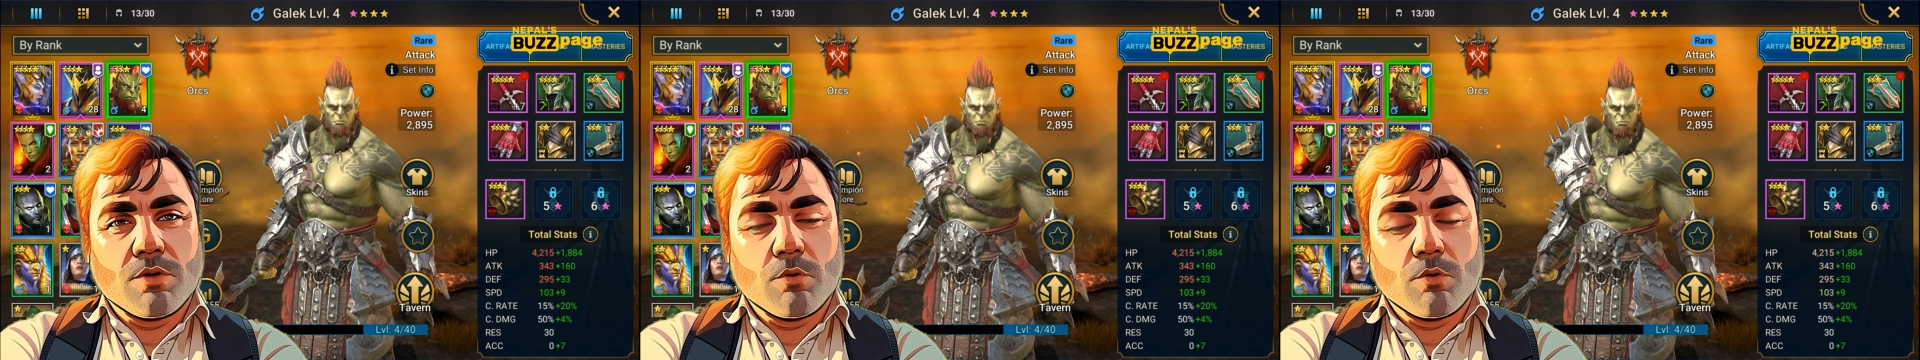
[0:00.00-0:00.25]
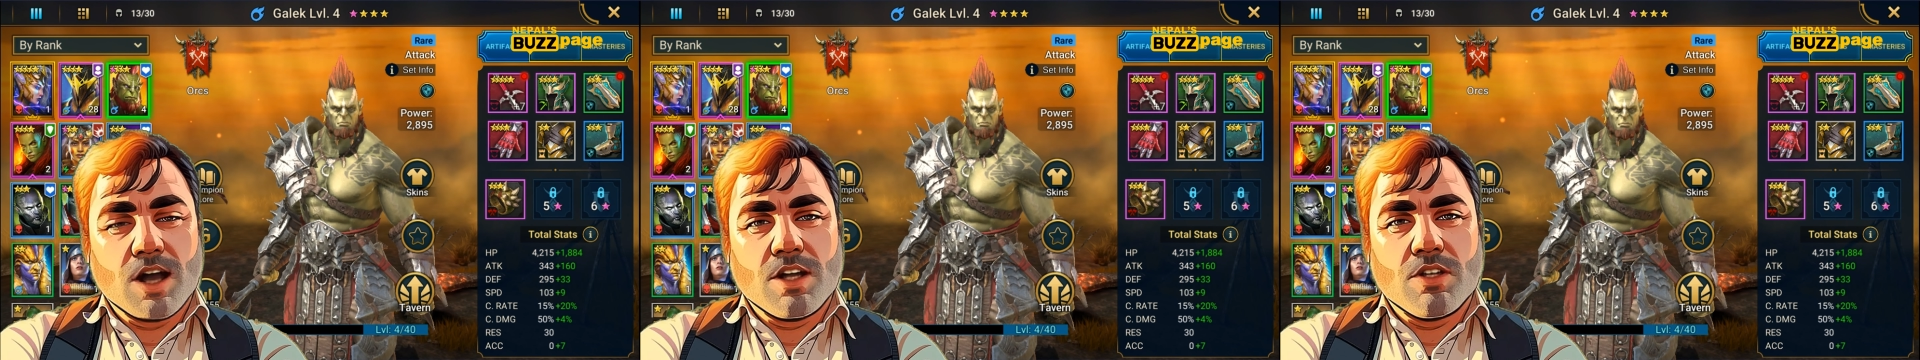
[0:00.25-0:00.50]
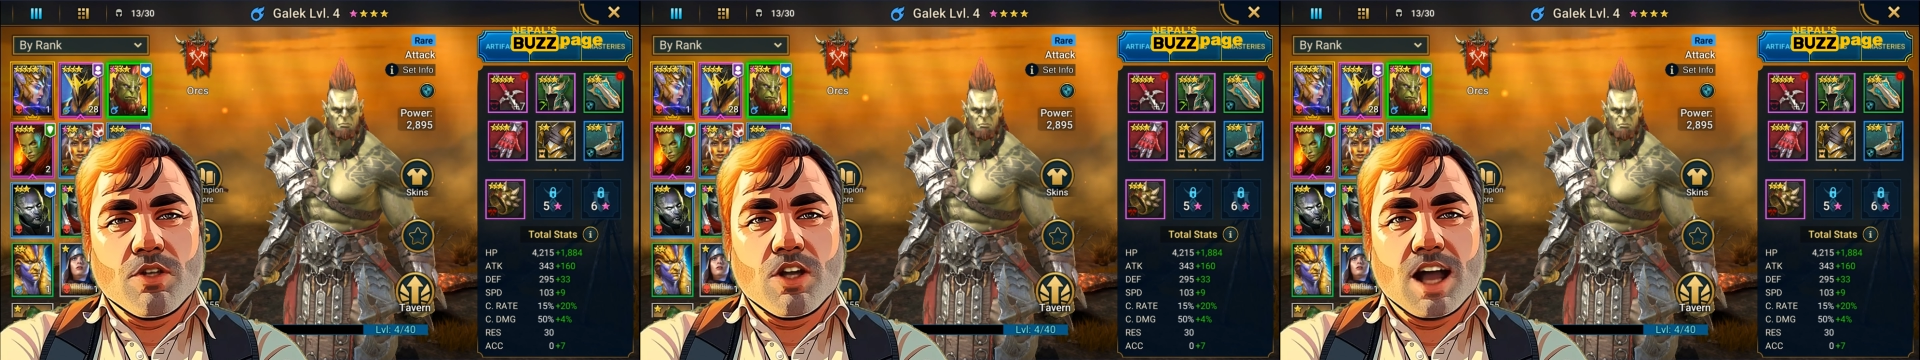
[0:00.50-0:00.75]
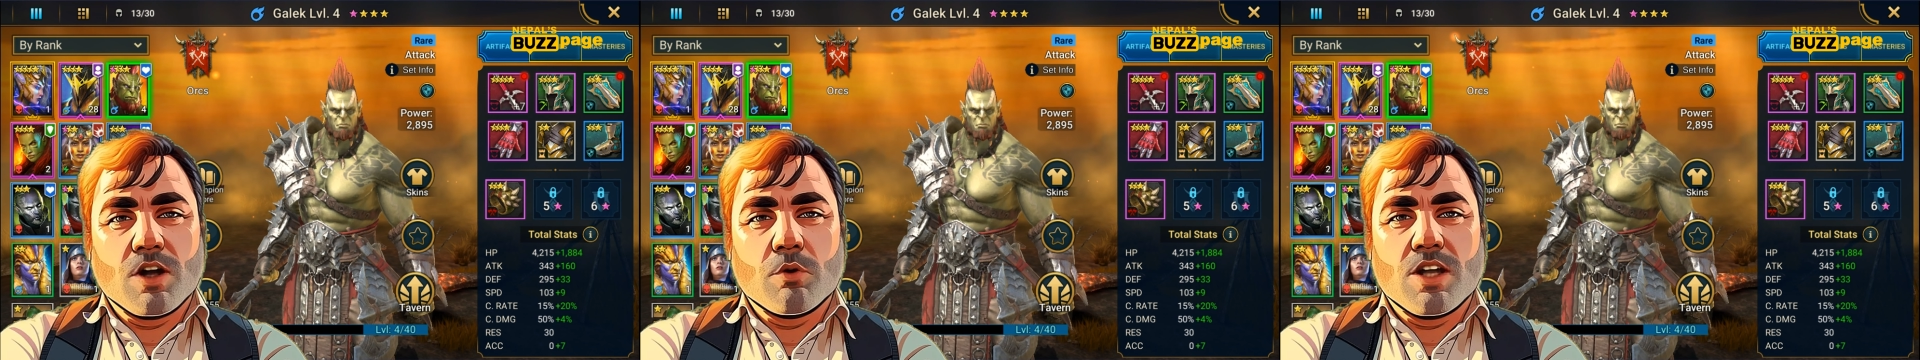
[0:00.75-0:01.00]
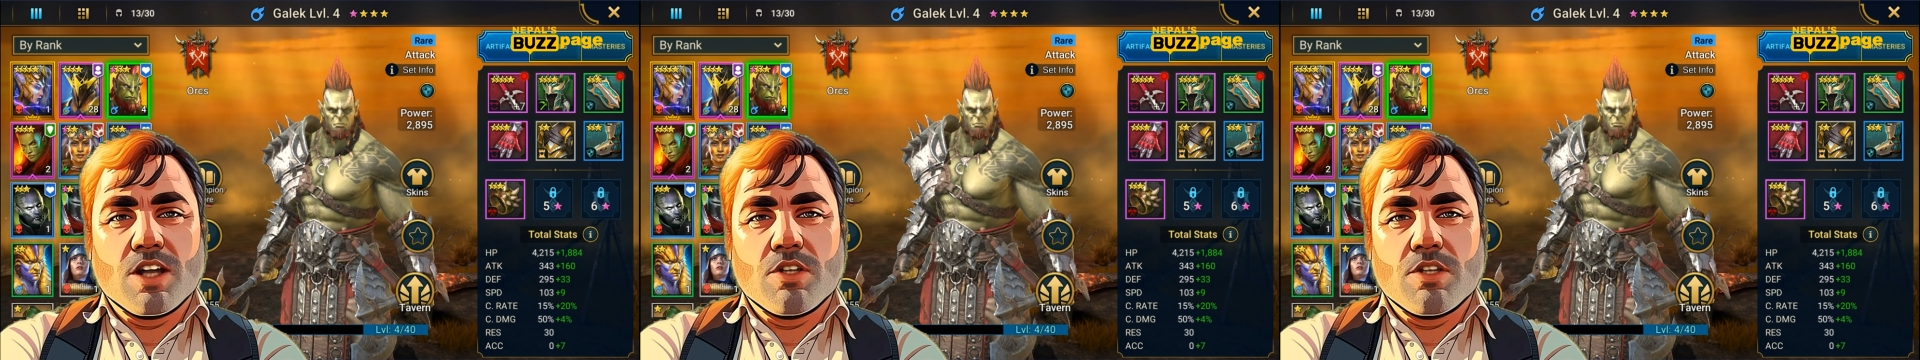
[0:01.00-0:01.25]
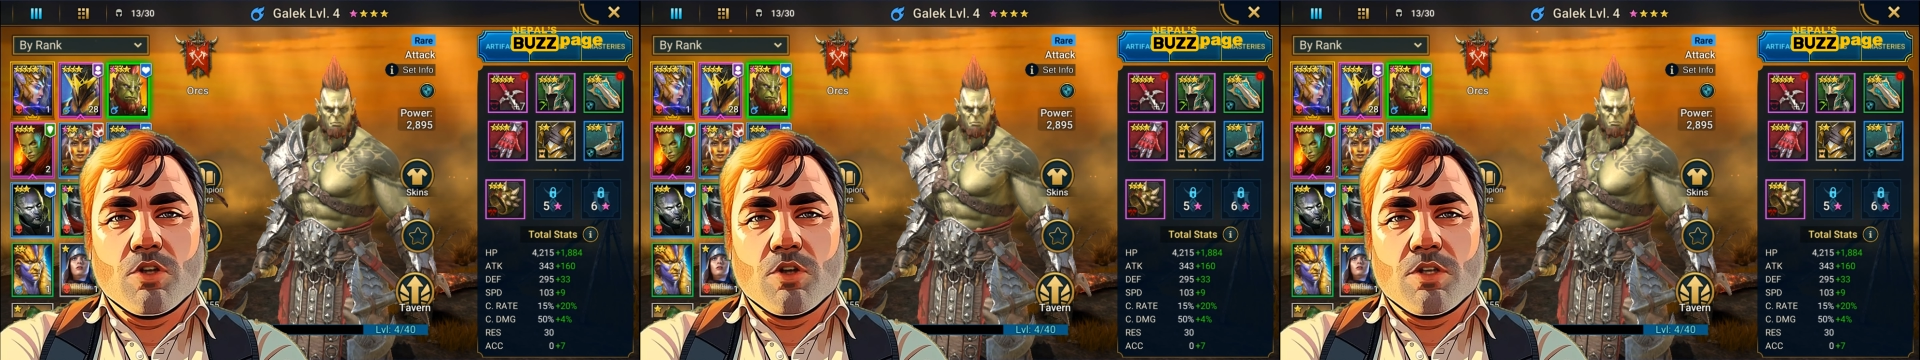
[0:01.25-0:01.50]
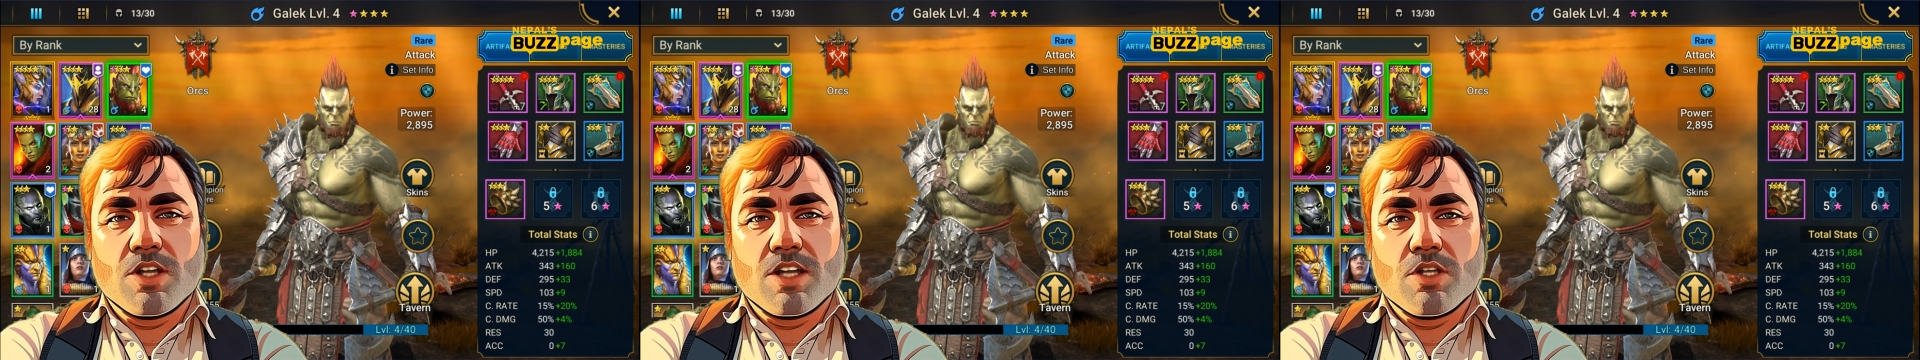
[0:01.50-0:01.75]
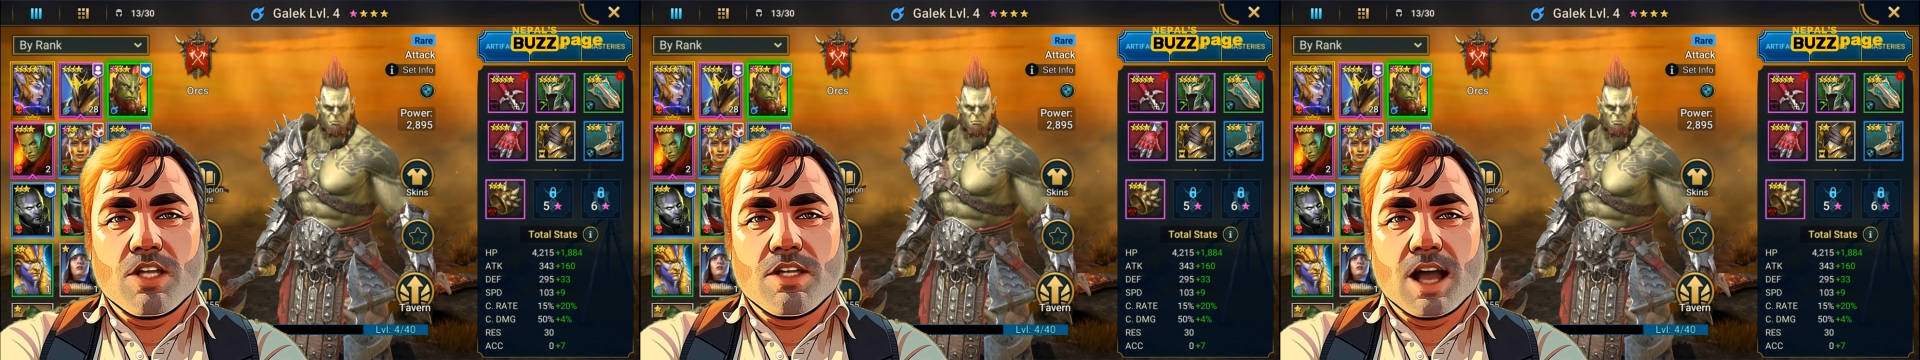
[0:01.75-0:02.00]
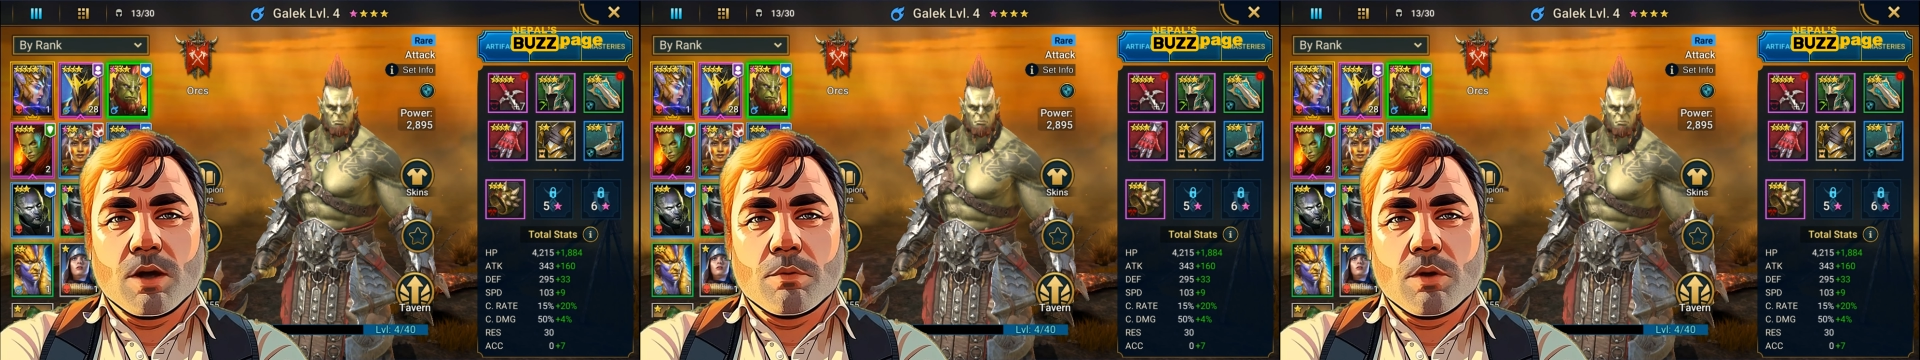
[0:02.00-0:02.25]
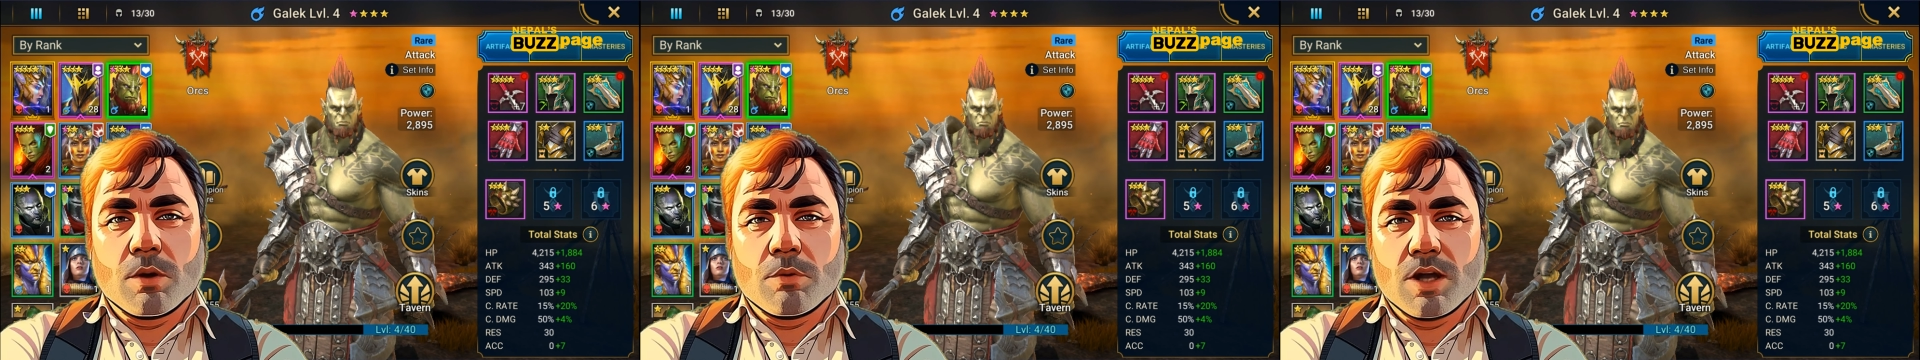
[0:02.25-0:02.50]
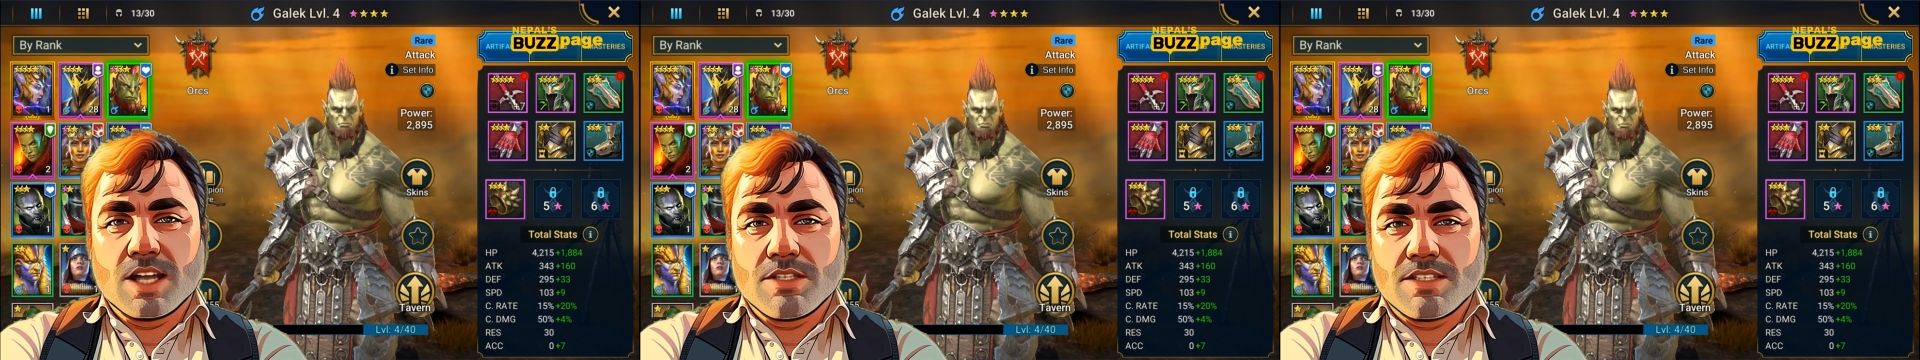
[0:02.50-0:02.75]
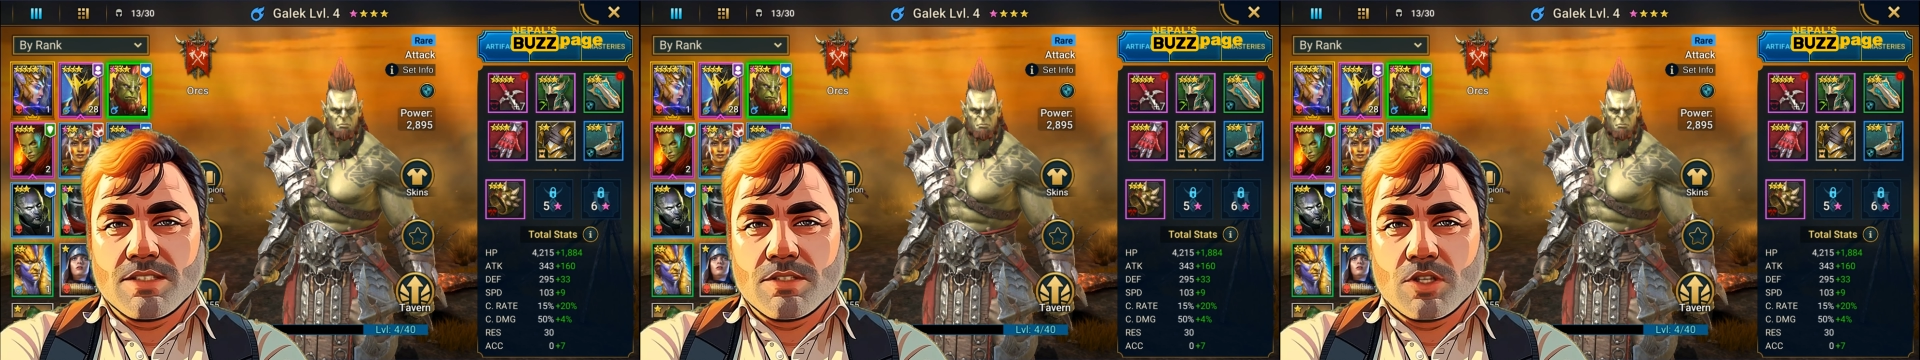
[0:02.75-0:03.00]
Raid: Shadow Legends strategic gameplay places